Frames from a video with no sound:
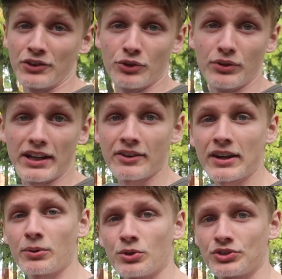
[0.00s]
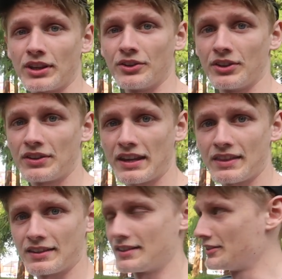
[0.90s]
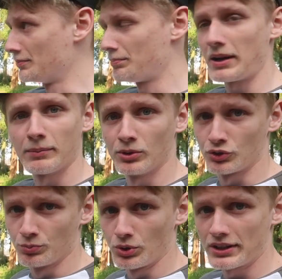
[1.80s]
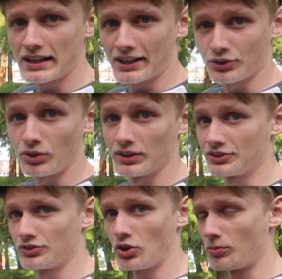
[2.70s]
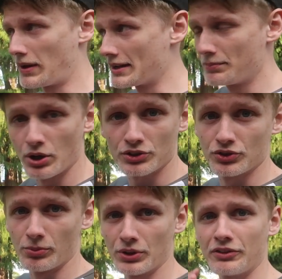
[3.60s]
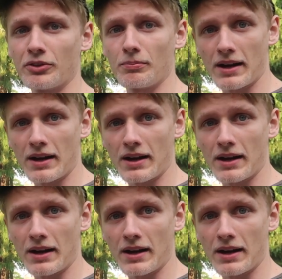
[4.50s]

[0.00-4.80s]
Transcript: And to reiterate what I was saying the other day, this isn't Pablo's money at all. This is all my personal money from